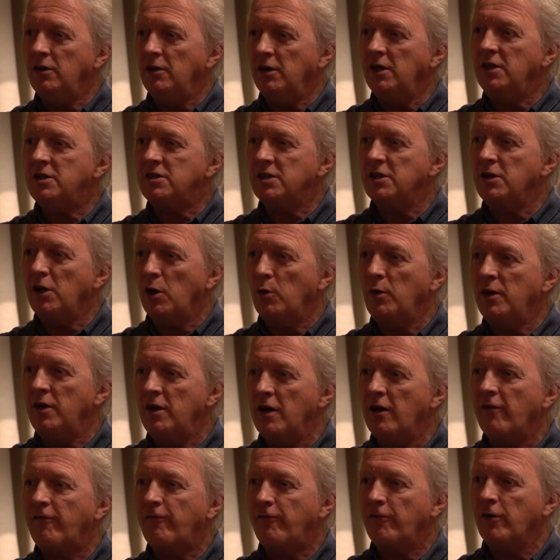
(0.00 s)
need to know
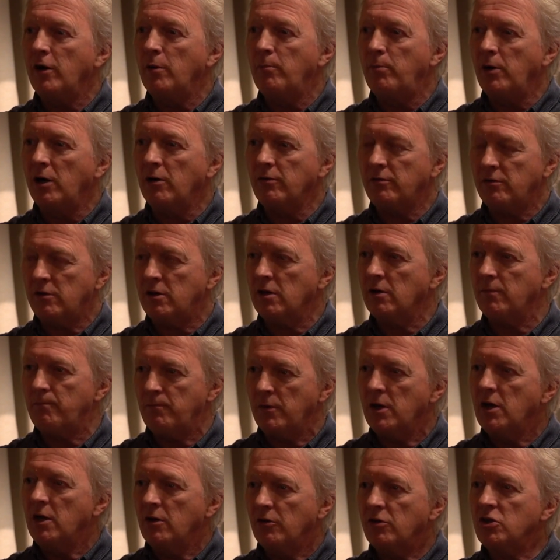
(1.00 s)
enough about the
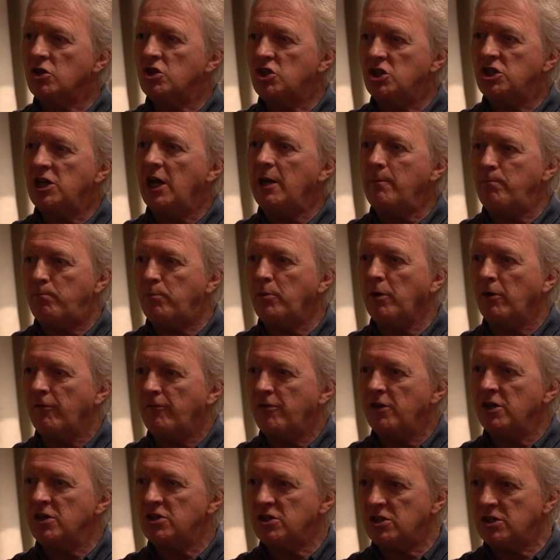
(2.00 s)
shape
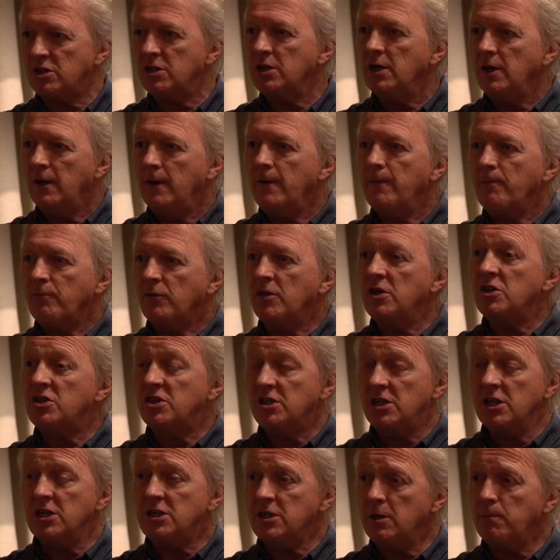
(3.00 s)
of this
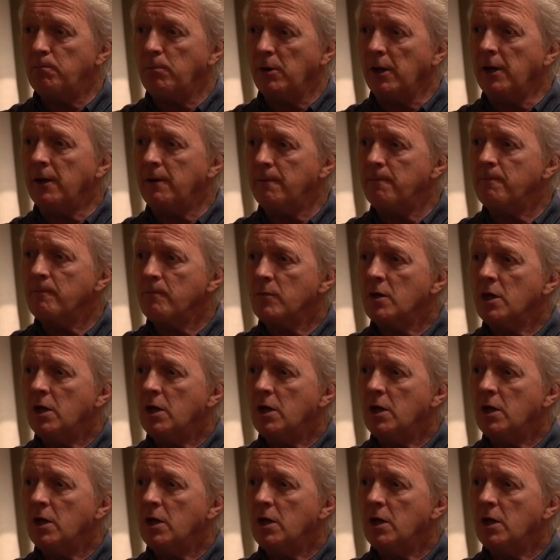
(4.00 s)
discipline